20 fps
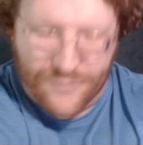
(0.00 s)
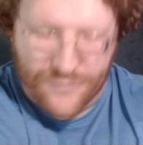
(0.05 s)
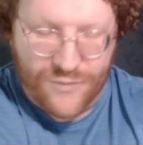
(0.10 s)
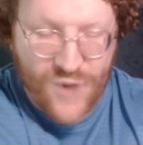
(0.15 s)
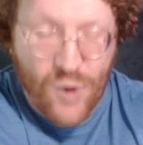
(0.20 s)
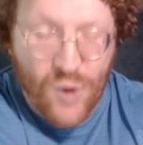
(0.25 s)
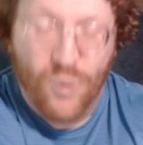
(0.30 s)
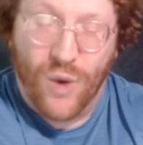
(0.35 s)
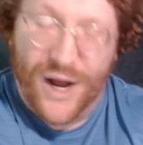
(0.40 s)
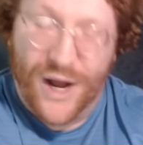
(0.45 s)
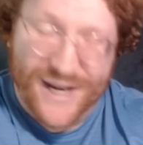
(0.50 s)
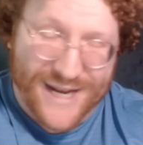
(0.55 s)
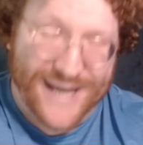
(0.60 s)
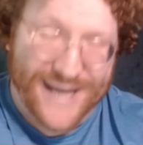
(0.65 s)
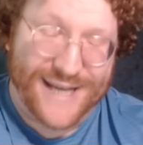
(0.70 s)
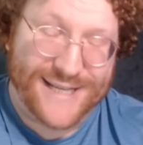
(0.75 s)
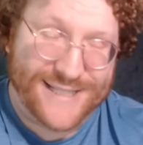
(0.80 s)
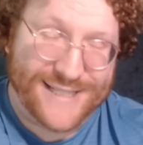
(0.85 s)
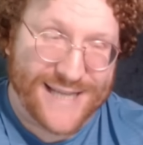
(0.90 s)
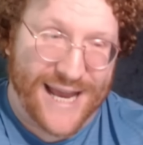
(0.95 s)
what
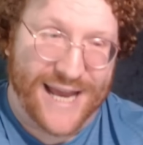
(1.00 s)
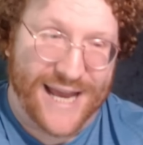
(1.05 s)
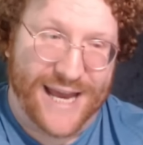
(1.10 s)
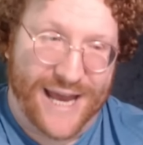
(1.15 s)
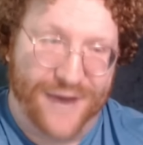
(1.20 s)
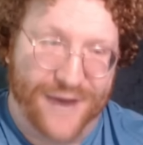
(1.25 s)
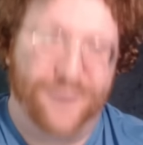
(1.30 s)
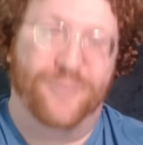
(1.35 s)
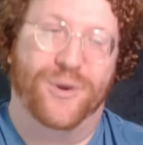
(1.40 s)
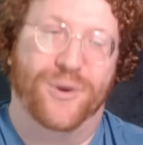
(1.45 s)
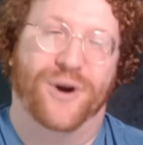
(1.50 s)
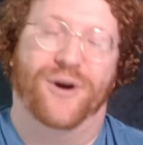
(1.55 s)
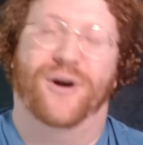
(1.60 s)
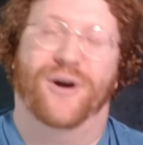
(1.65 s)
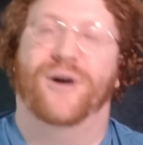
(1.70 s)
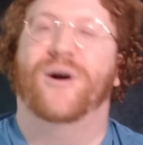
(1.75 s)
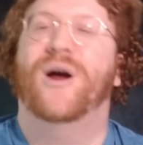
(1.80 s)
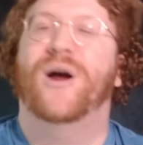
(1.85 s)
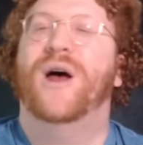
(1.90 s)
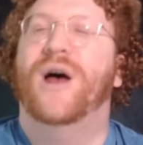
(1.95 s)
is a
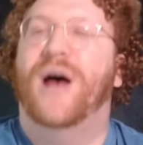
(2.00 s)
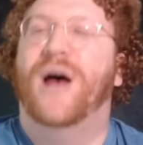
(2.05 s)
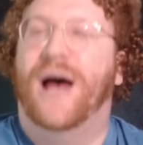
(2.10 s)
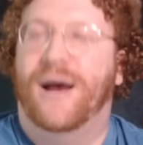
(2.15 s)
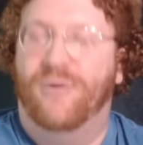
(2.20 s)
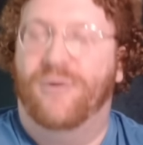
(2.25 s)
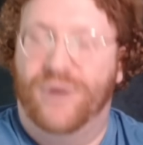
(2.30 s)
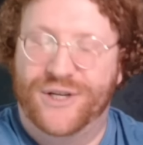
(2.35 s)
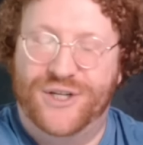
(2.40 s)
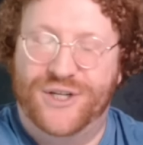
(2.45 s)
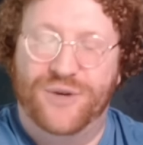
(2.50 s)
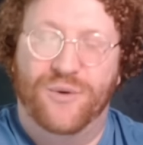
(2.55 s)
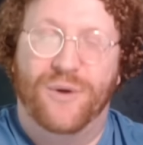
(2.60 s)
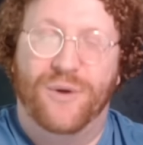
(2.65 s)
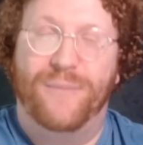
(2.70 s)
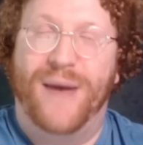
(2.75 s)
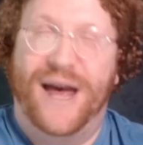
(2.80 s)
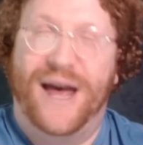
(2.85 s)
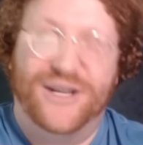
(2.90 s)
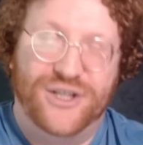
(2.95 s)
hamburger? I want you to
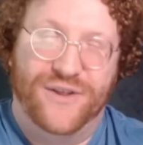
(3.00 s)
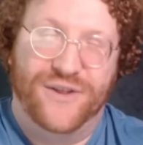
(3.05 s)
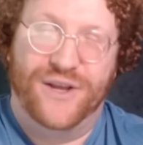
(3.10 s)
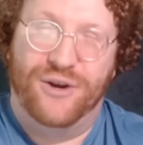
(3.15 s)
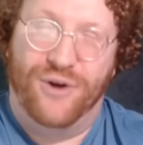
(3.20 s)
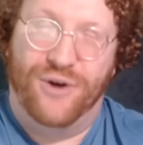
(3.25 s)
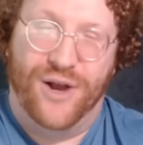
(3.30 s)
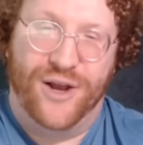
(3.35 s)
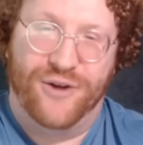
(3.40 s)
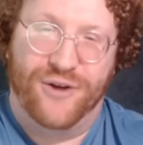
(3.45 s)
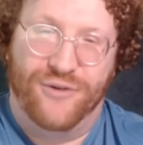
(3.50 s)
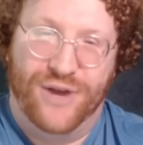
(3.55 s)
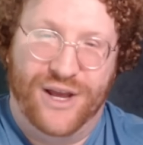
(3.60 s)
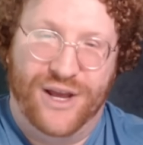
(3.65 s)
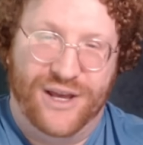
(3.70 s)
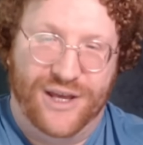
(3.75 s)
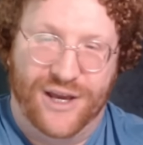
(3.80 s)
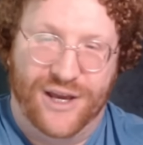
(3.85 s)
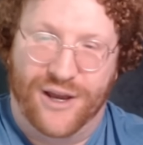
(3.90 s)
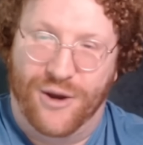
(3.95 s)
imagine that you're
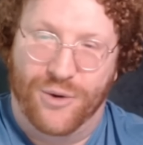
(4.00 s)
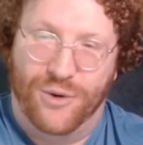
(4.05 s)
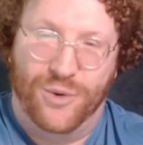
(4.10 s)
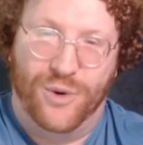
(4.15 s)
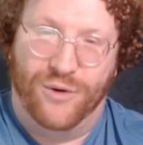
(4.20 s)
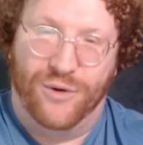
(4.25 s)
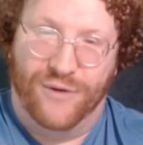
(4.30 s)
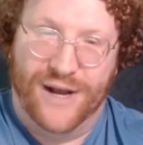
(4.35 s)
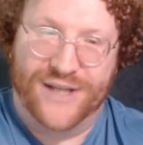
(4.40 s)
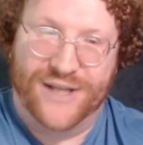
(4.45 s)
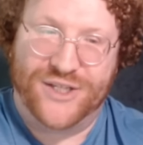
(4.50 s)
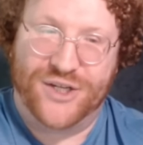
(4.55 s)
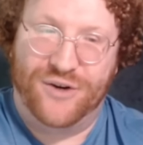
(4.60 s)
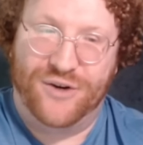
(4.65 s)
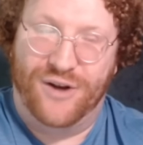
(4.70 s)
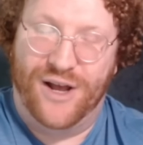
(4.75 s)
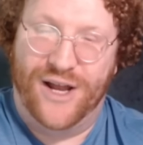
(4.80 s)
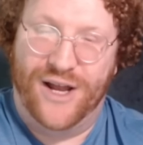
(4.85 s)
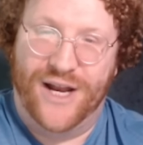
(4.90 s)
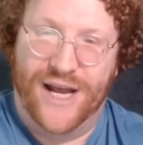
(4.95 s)
hungry, you go to a
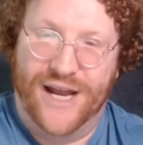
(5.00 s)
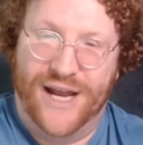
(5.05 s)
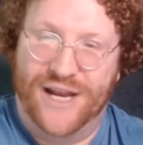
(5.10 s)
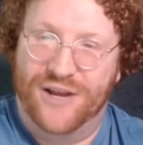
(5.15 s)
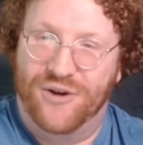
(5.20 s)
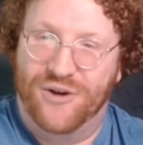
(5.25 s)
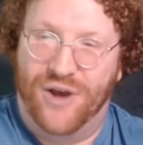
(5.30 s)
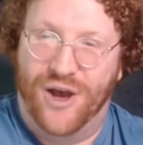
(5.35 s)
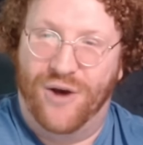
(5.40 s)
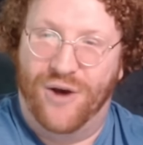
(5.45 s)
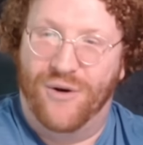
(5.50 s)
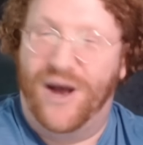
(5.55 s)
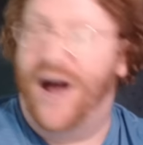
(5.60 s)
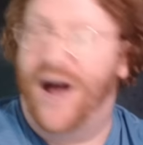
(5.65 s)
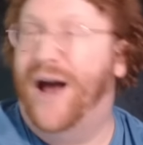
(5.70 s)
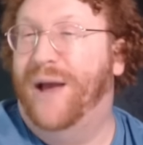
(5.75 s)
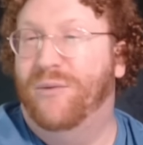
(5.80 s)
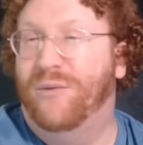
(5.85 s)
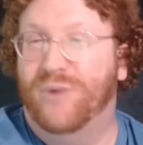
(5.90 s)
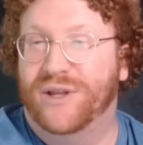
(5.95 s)
restaurant, and you go,
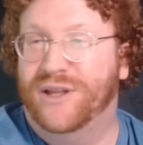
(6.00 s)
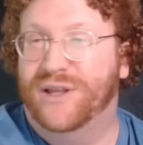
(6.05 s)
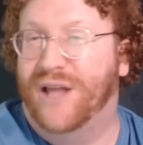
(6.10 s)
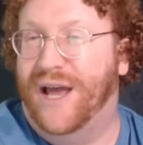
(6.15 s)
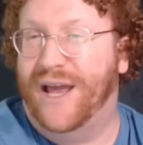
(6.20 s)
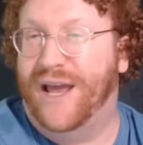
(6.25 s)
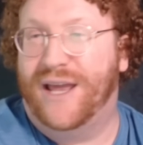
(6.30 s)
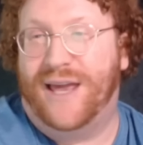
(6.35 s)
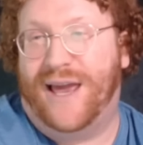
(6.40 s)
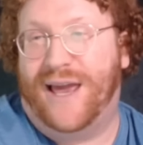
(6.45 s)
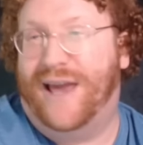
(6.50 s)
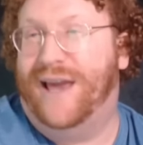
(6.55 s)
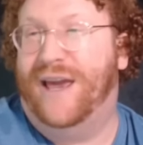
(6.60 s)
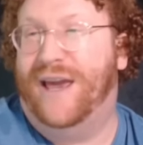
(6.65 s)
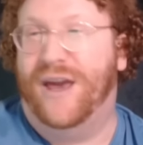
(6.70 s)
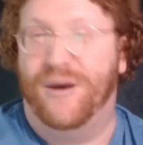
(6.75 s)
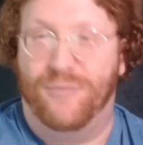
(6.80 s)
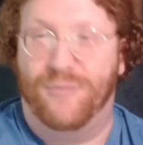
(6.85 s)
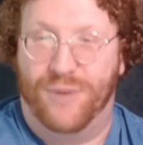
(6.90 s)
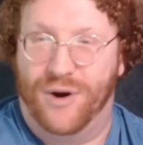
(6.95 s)
I would like a
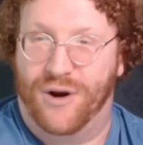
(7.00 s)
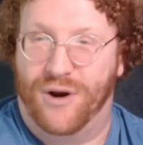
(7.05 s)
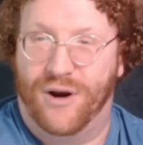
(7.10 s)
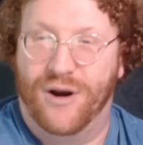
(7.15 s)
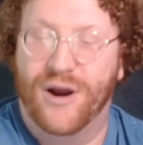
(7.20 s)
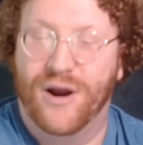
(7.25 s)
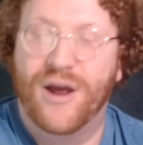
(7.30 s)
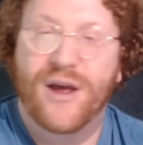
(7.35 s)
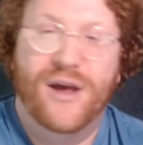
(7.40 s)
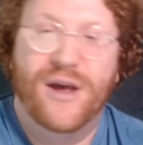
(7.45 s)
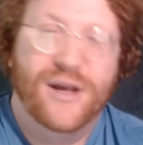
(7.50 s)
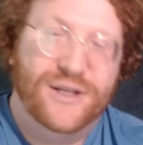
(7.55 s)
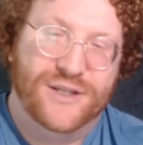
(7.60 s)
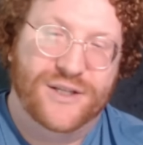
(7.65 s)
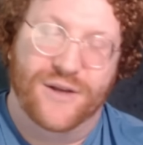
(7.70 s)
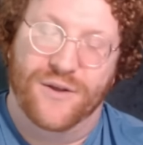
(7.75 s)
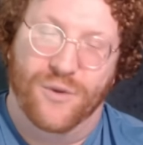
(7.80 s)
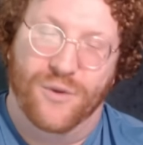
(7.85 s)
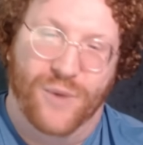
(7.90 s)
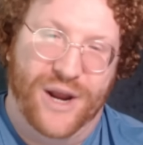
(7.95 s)
hamburger.
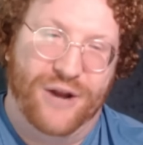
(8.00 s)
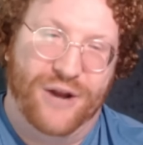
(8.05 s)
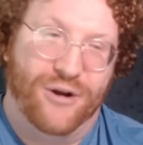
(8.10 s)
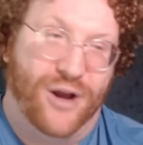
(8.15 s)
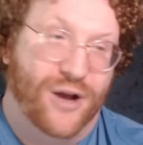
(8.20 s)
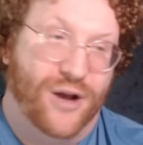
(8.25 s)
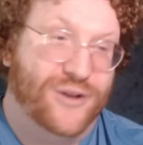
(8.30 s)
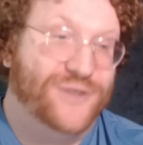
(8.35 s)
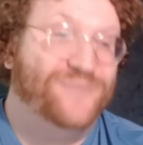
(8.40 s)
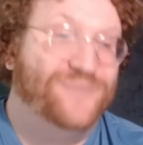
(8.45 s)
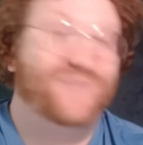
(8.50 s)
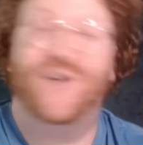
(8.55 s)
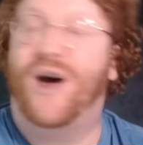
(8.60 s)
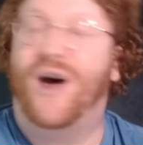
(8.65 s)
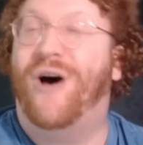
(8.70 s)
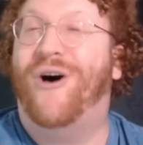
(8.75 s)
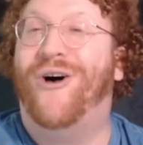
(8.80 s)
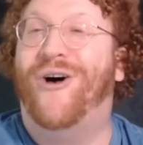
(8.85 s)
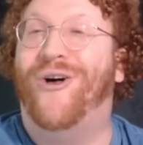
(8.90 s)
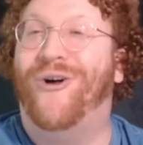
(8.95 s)
So the waiter goes,
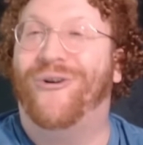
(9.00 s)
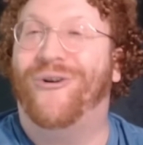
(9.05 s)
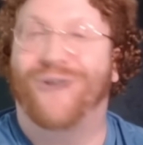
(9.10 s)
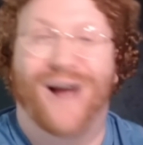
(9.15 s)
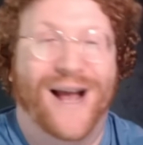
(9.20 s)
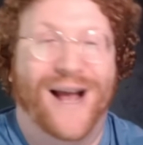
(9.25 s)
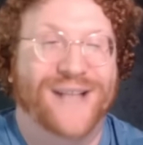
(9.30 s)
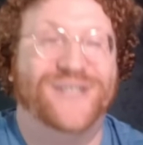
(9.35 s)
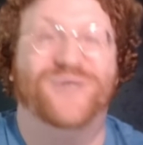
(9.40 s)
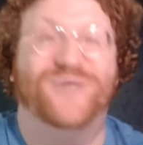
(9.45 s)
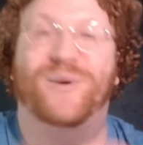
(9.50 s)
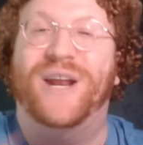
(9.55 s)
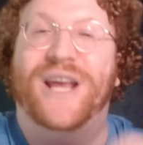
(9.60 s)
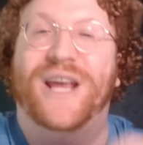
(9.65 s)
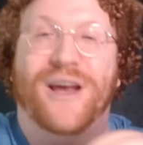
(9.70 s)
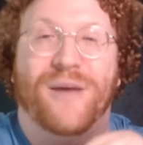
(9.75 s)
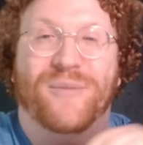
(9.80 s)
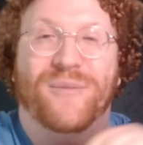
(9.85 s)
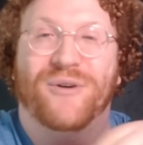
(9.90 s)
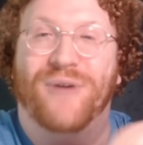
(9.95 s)
all right, sweetie,
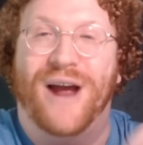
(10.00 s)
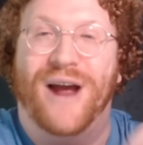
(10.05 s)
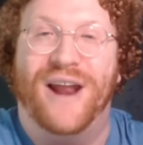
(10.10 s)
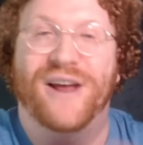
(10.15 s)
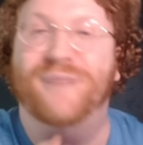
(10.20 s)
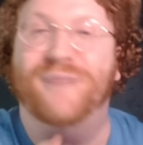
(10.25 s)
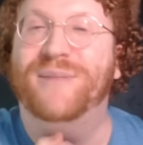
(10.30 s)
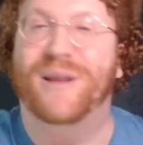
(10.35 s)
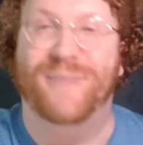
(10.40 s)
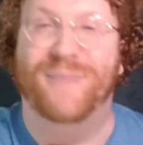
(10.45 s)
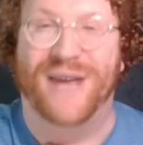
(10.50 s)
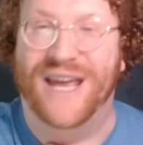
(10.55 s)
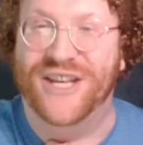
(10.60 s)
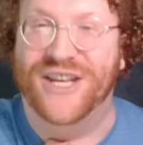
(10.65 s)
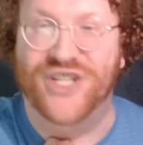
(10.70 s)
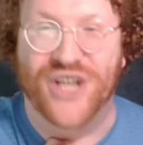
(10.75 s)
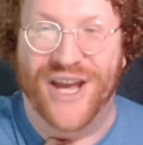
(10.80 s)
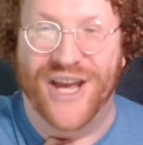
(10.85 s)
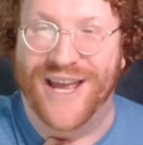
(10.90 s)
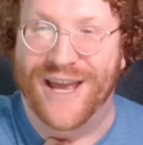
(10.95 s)
coming right up, let me
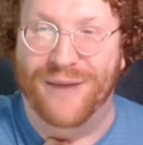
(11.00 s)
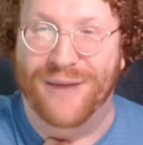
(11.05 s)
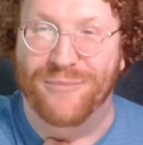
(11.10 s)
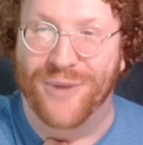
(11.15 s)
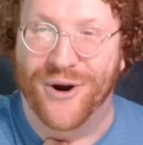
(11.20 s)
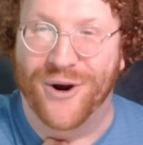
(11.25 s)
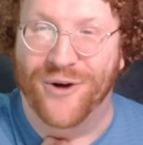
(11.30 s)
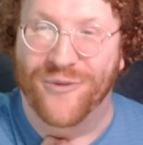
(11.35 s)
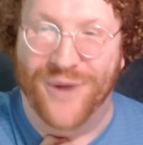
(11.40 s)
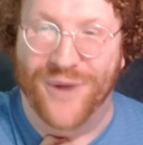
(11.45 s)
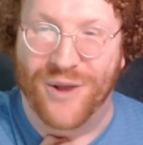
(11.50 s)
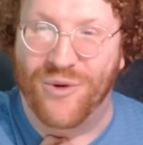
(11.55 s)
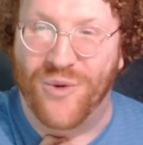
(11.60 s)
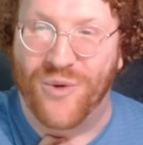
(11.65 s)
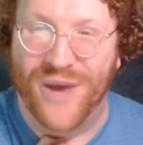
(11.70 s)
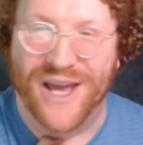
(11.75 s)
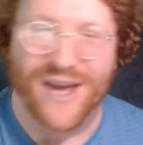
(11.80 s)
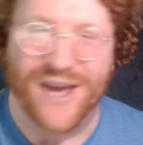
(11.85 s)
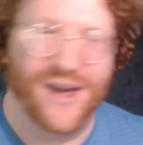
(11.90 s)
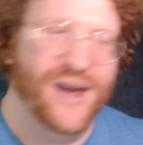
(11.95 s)
get you a hamburger real
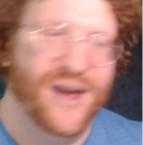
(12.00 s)
quick.